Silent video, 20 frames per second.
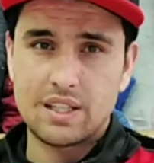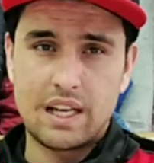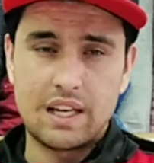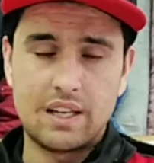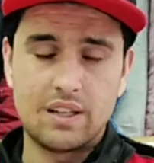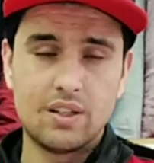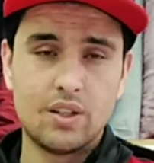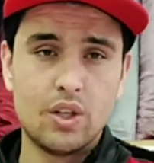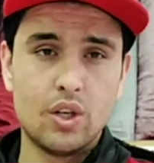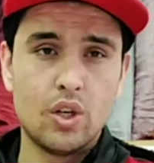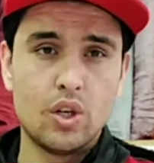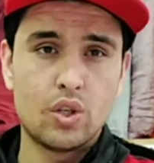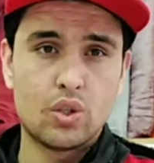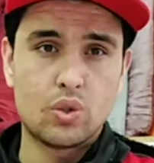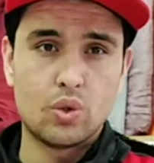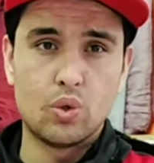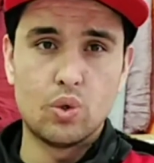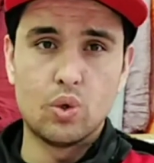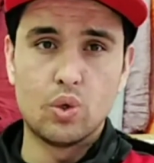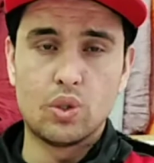tell
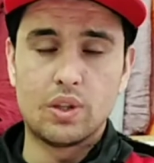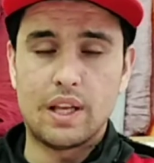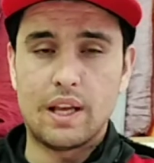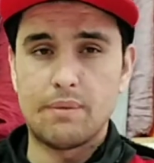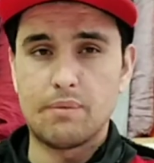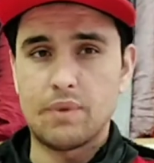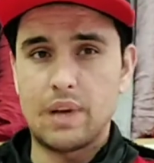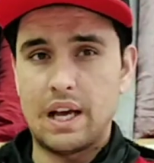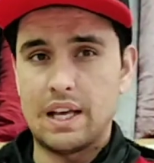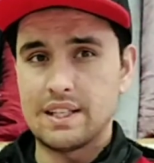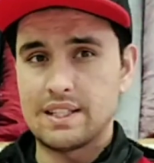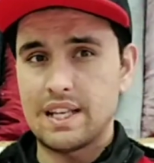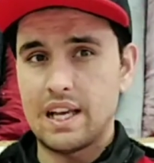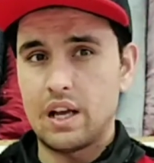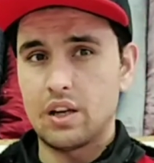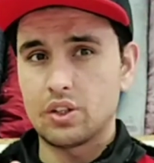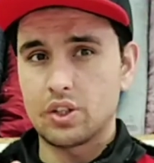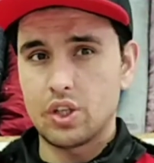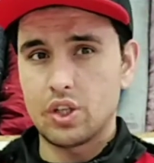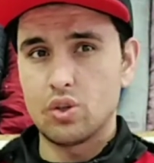to them I say
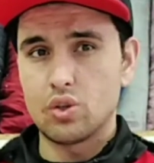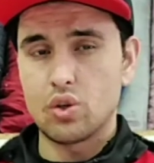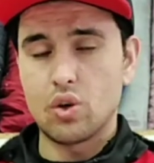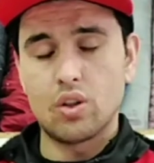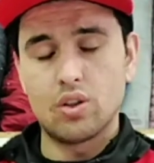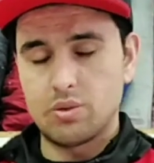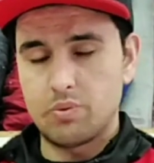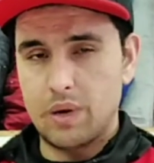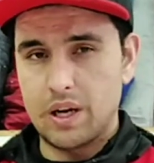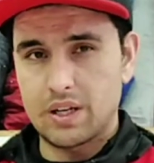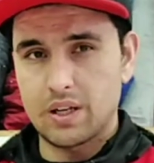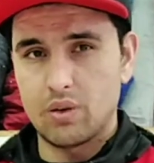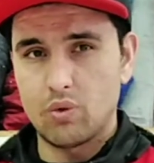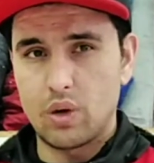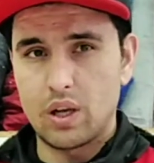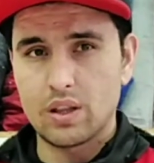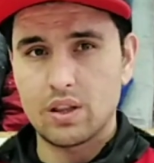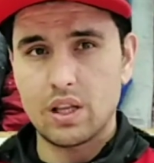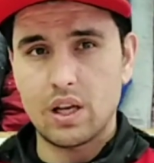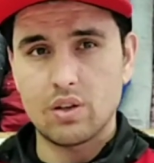I'll give to on special
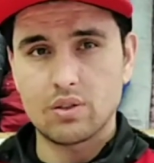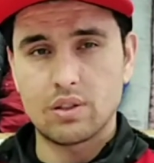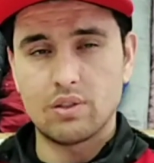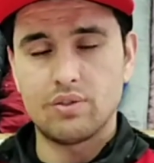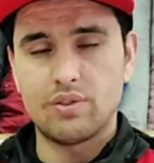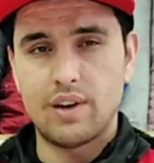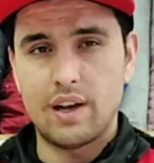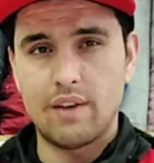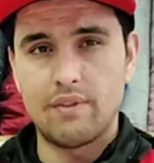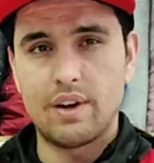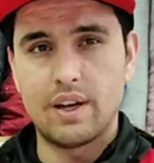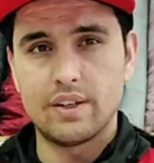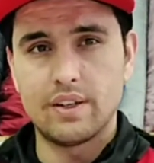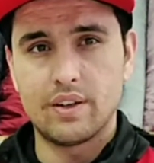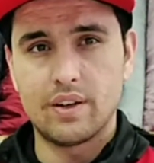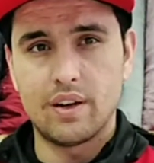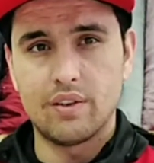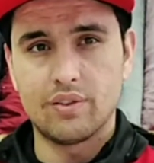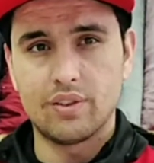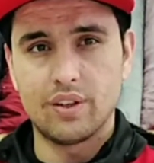
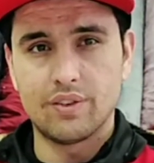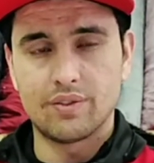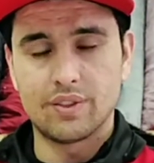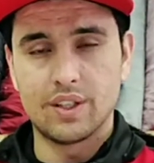1550.